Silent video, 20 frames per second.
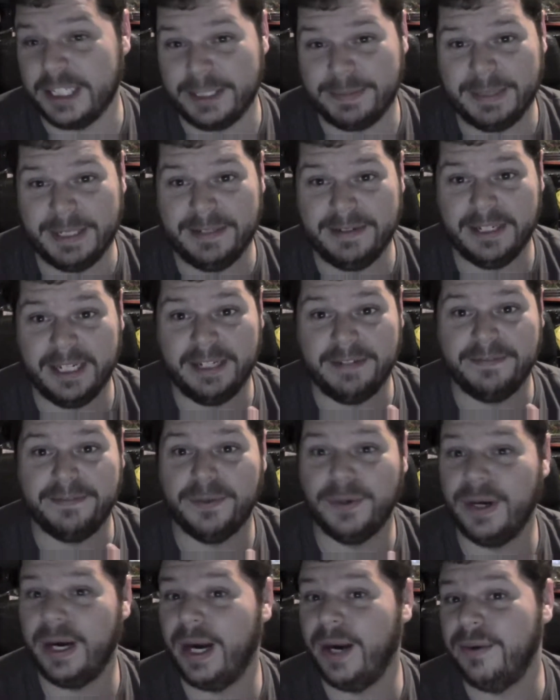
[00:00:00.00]
I spent like
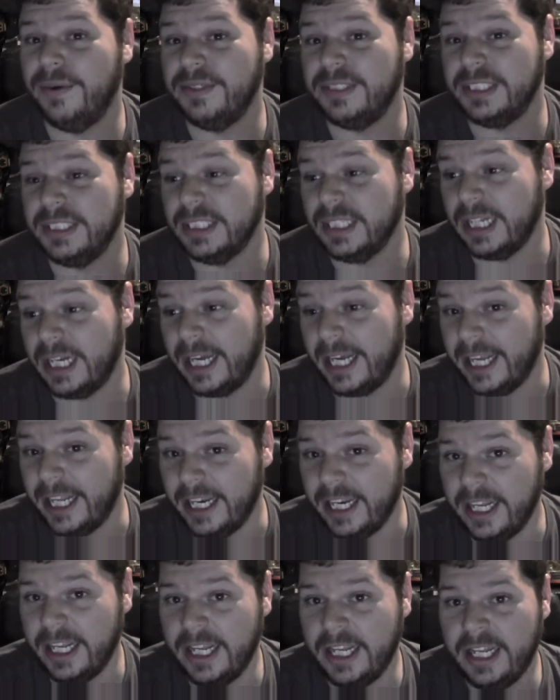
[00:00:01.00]
four hours in
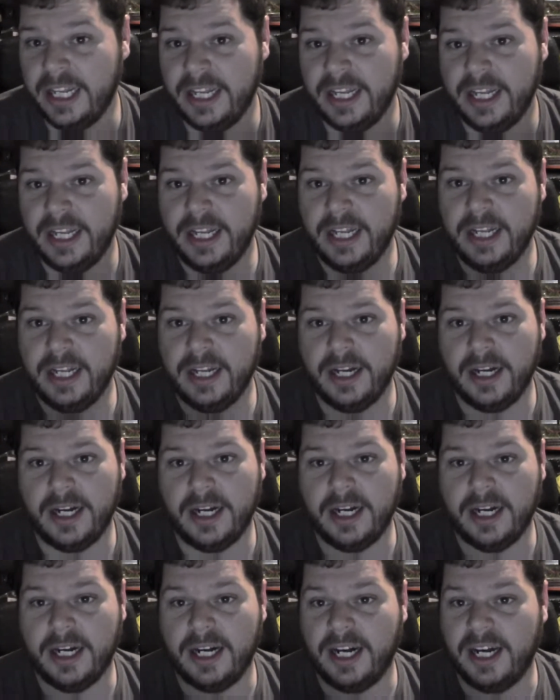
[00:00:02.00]
line
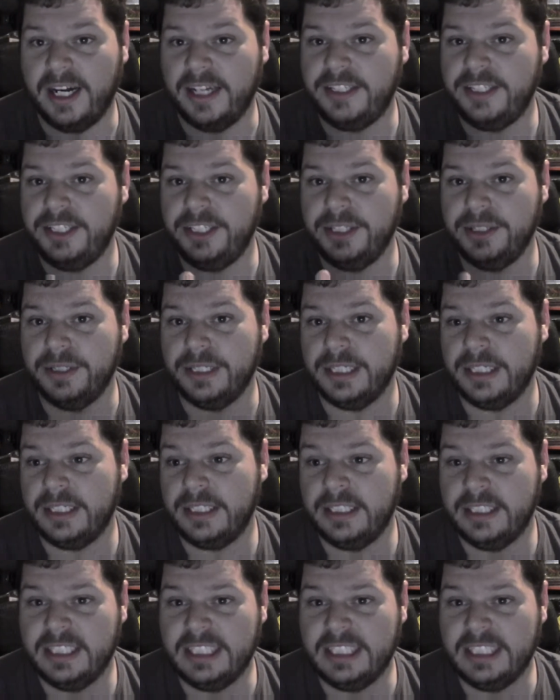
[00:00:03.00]
uh, to do it.